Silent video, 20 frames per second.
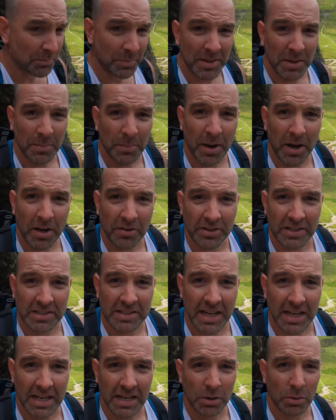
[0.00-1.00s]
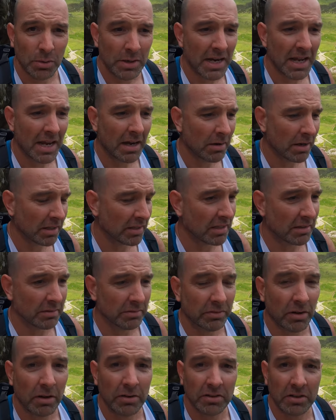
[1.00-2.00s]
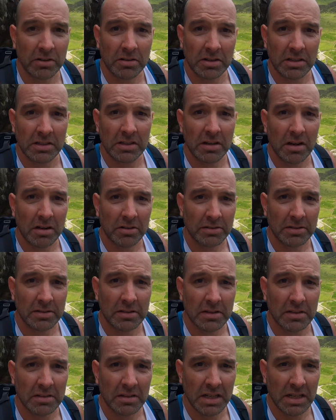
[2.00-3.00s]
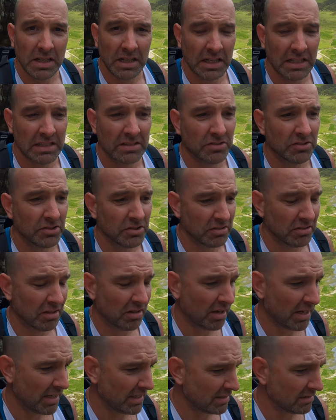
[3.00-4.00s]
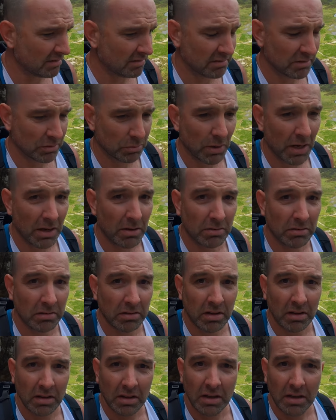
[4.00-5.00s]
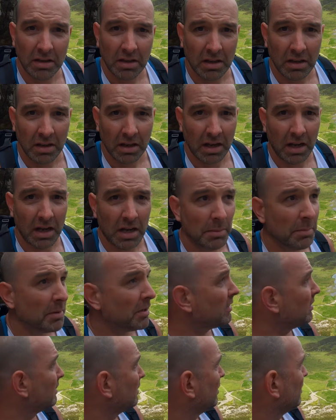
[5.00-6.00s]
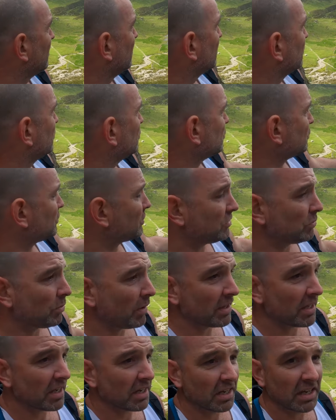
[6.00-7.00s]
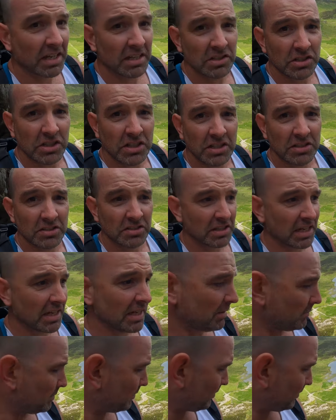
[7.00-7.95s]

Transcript: has been the perfect day. We're now, I think, five o'clock in the afternoon. It is July 12th. Um, gorgeous weather, as you can see,